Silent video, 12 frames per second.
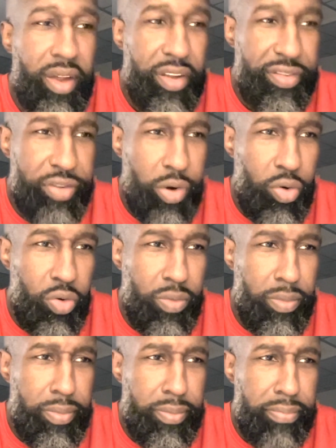So
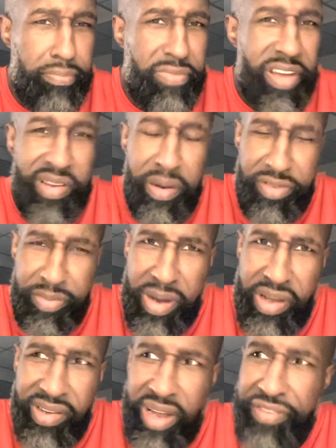it comes
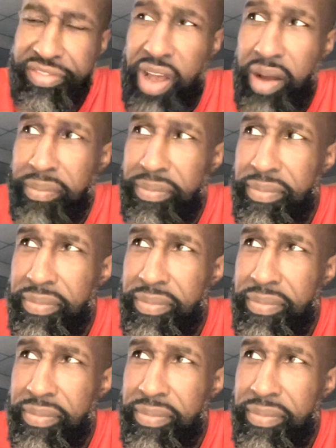to I stop.